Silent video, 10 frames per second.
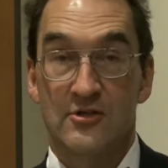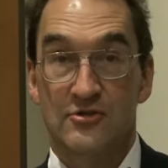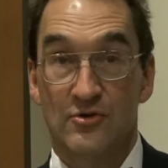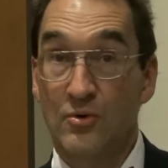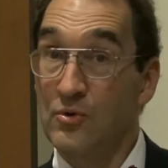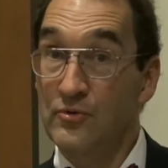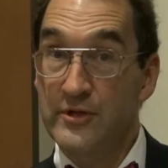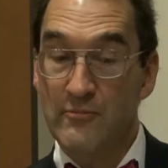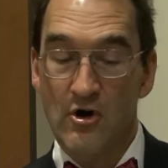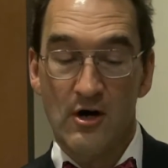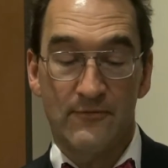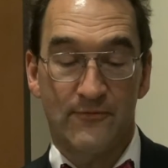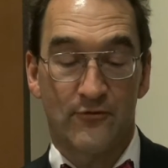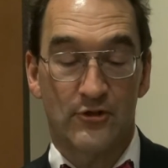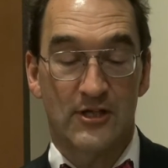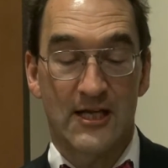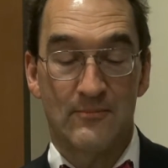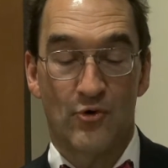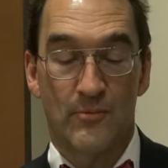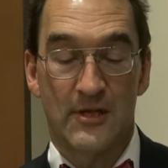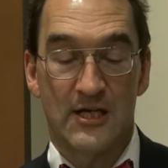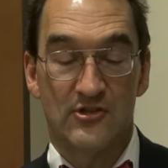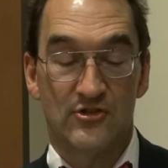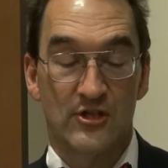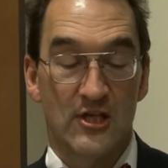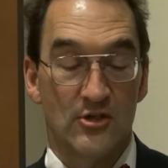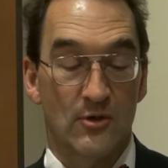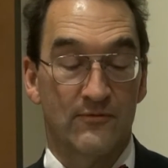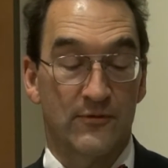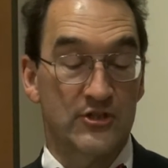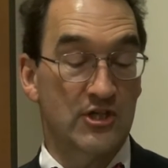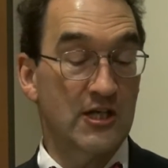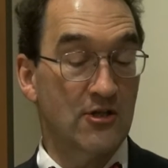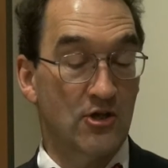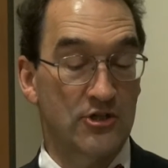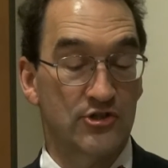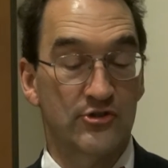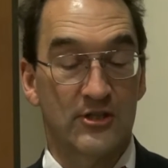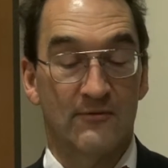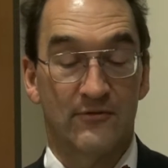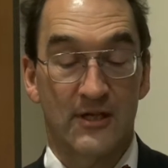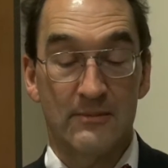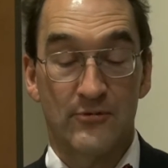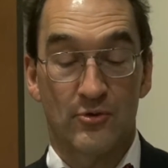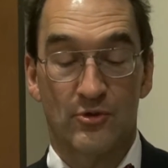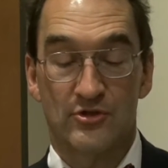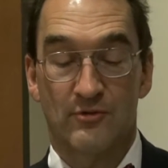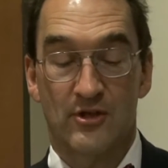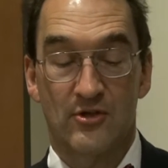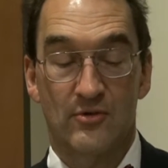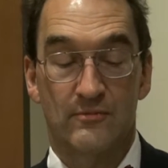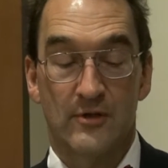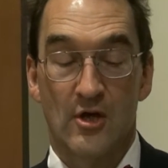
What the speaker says: So hold them off for 10 more minutes. You have flechette launchers and flamethrowers with you.